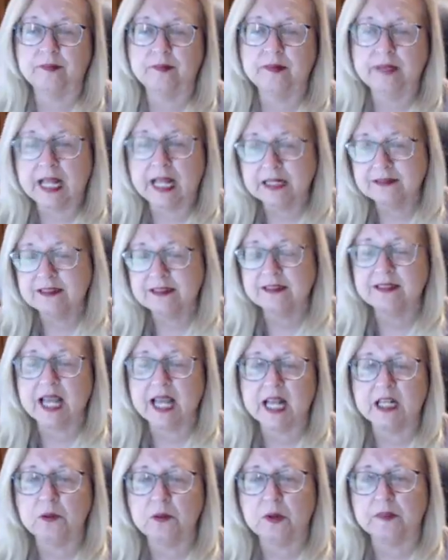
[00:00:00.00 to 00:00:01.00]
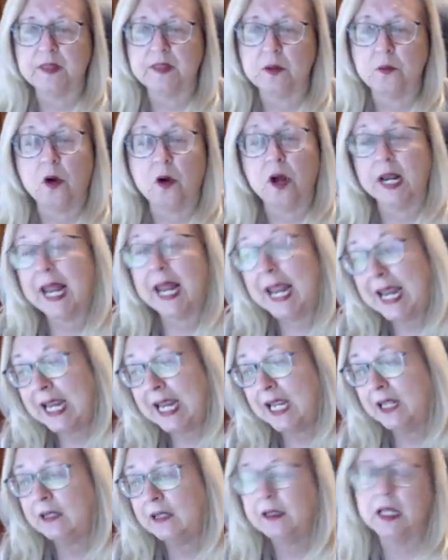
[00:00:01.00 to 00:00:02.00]
That's exactly what they want.
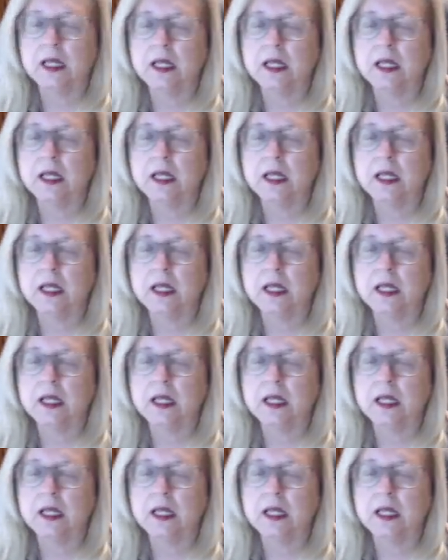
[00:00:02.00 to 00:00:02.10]
And